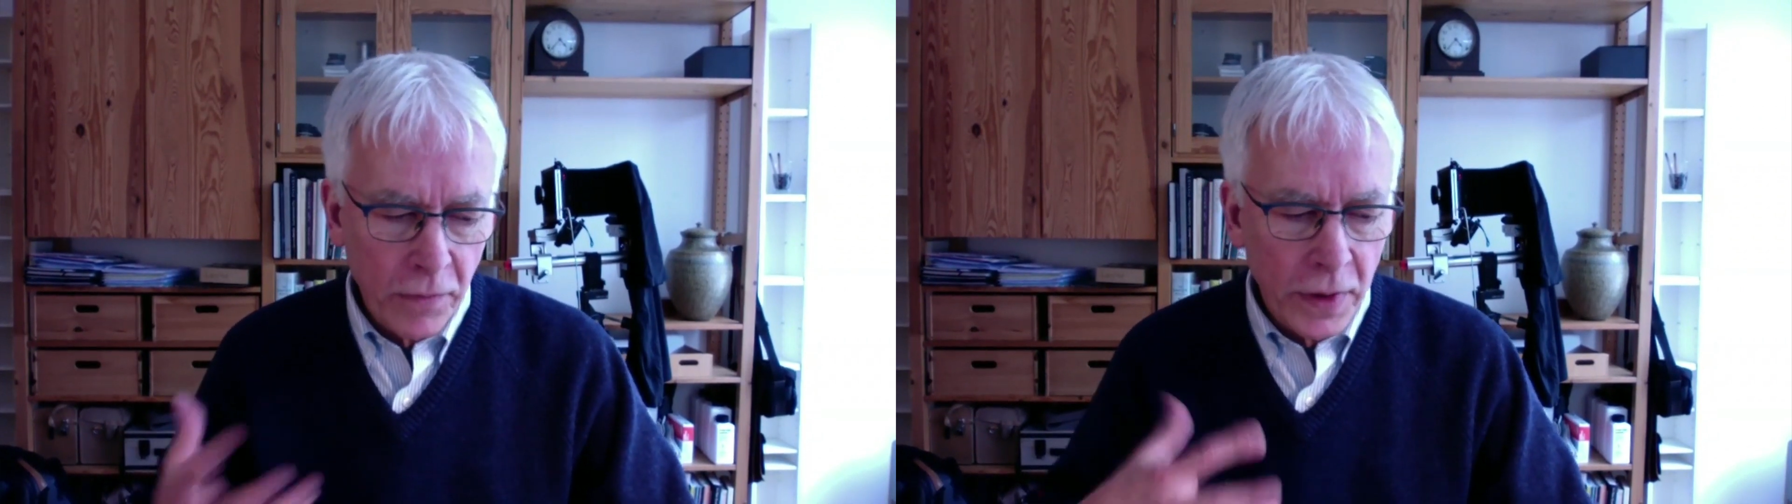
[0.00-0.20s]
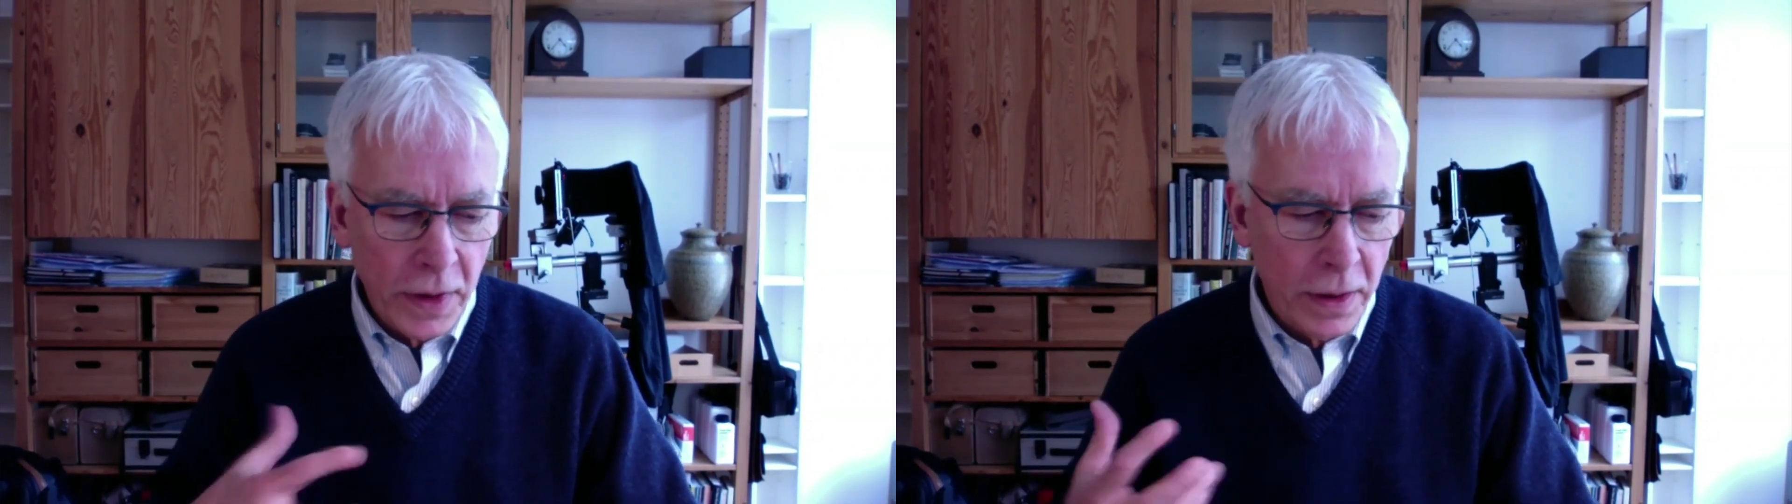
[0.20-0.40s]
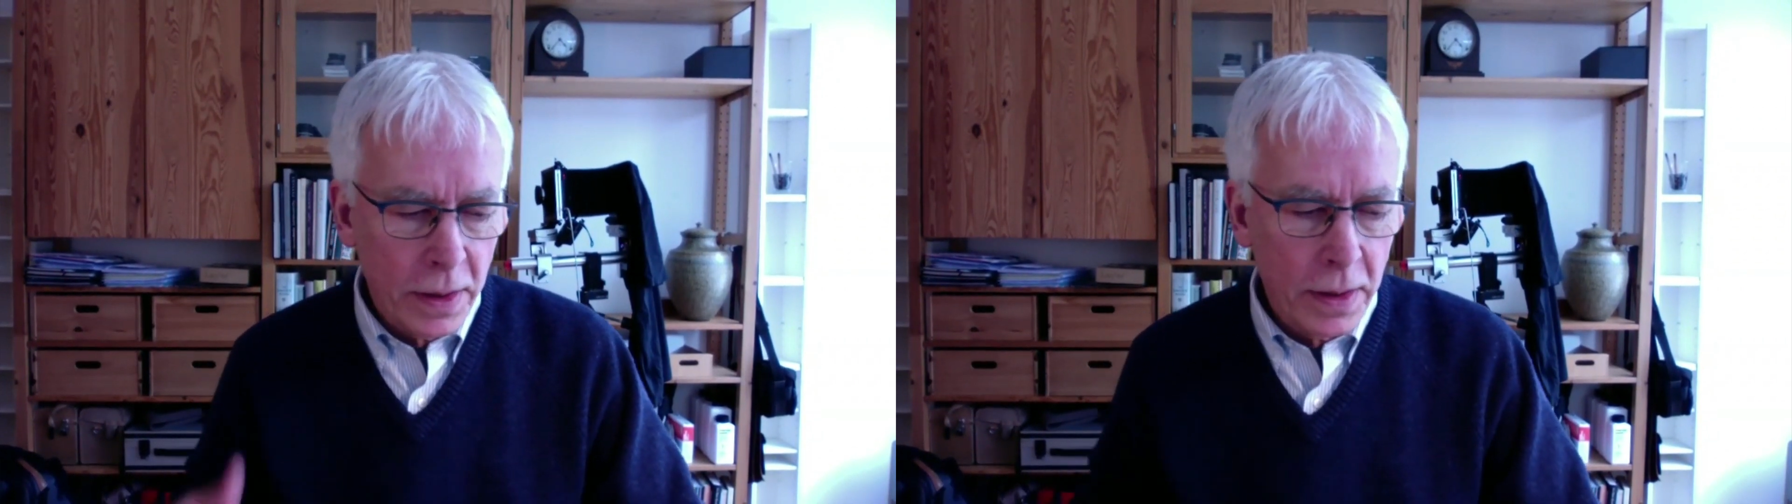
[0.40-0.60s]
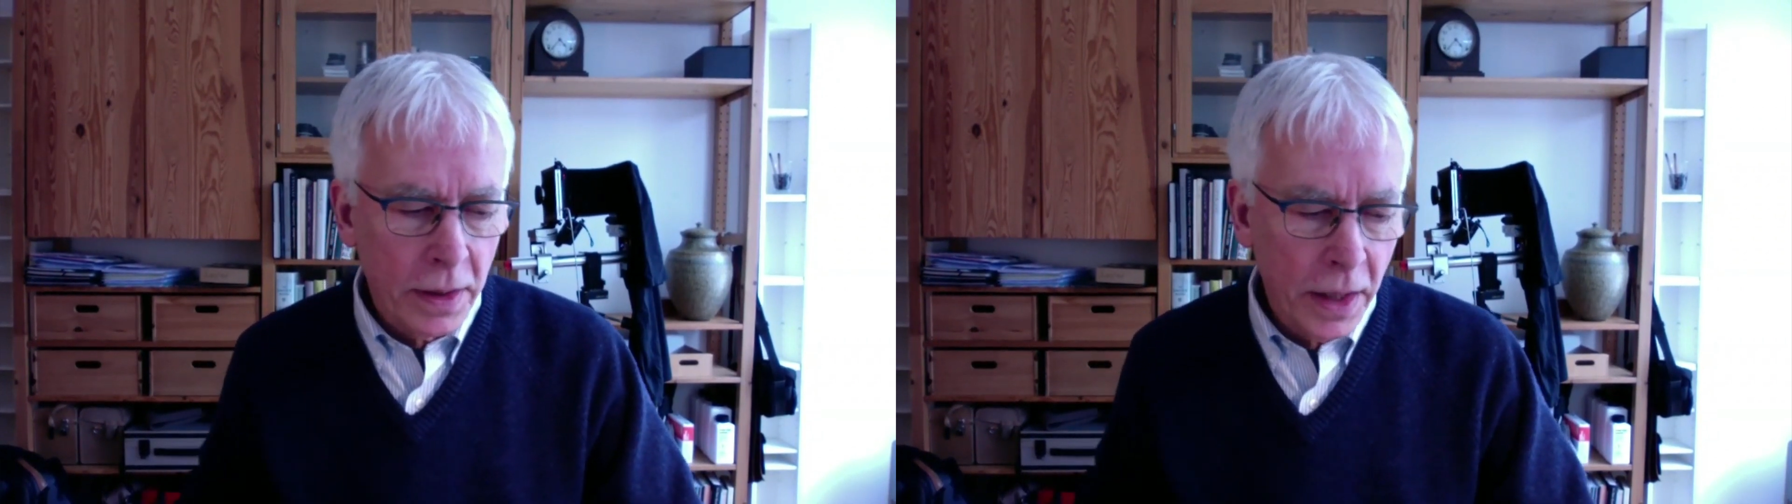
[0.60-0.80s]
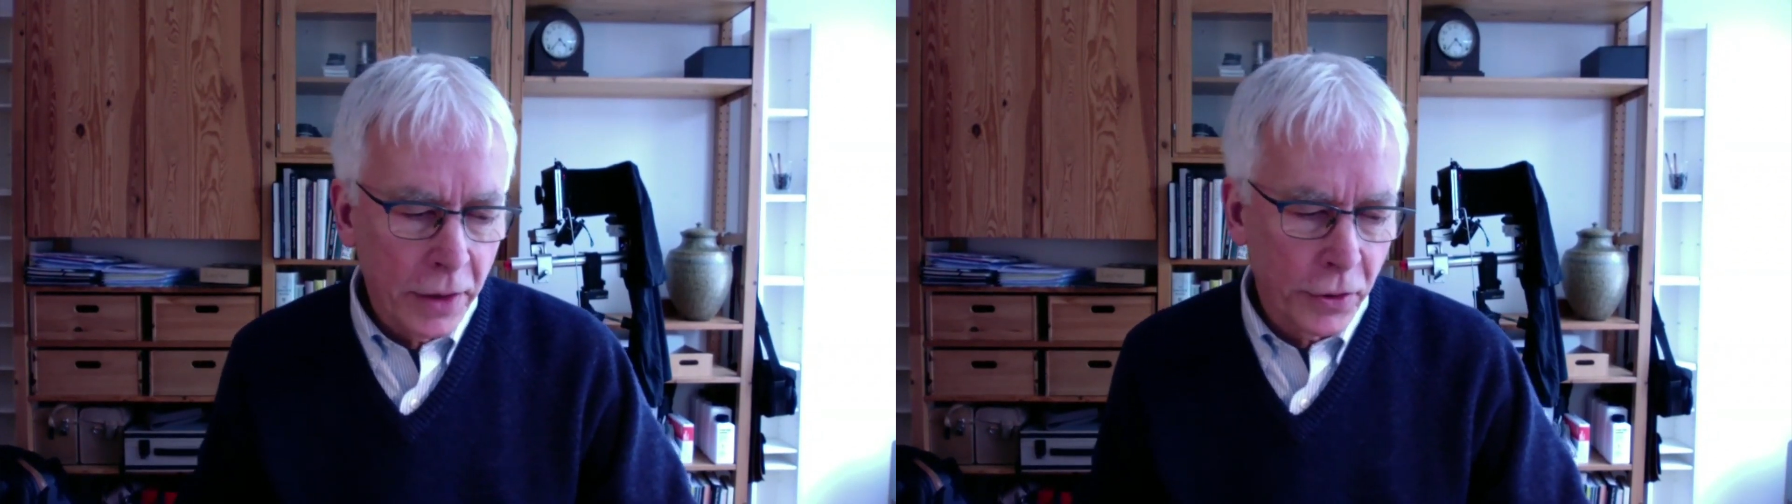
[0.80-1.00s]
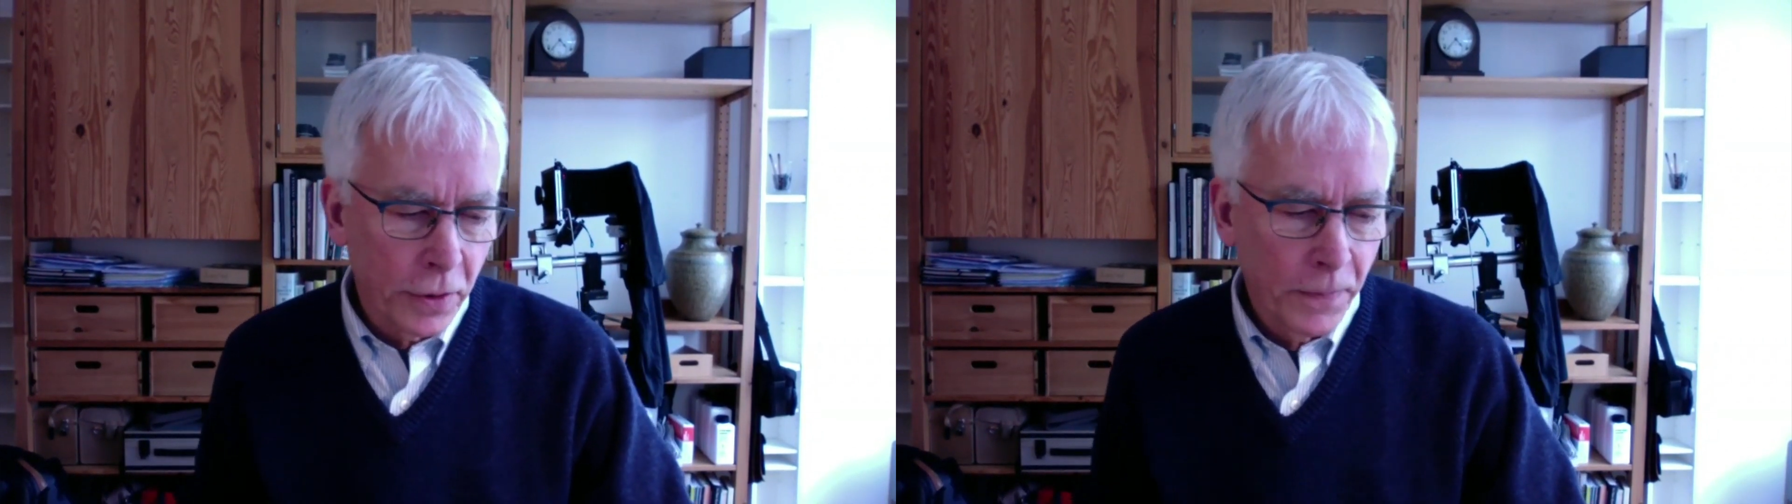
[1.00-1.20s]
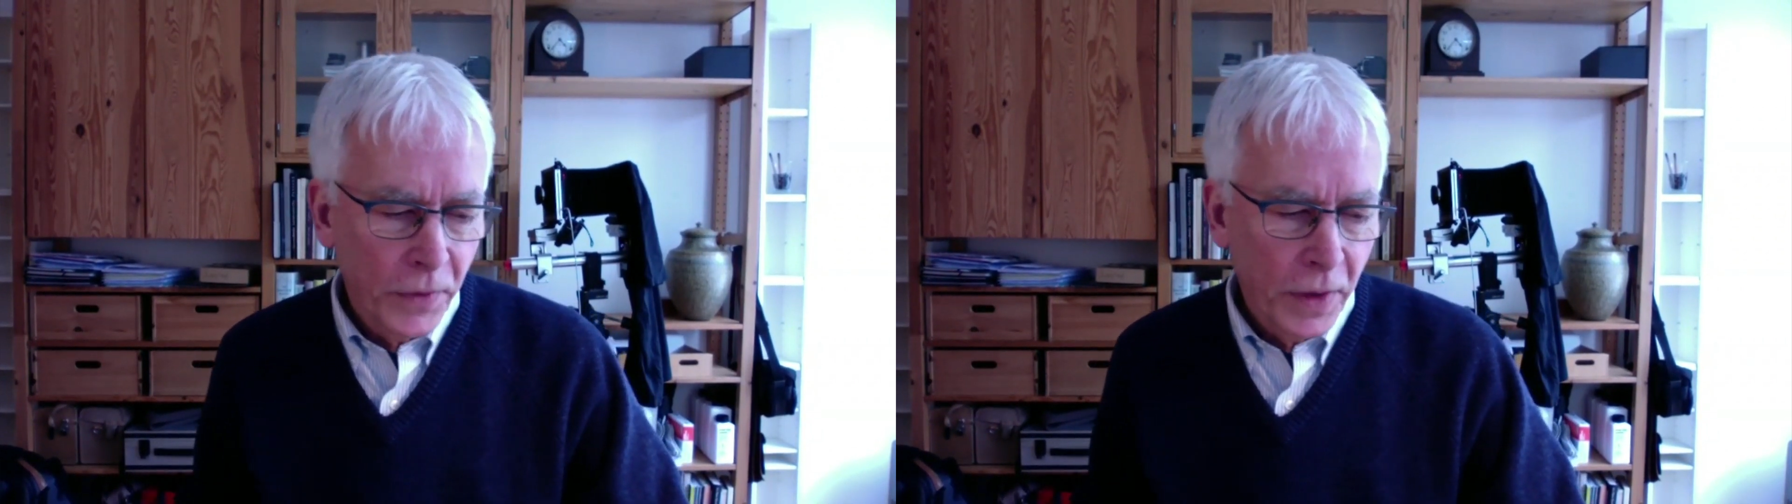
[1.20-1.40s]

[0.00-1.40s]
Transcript: mm. his mm-hmm. nature.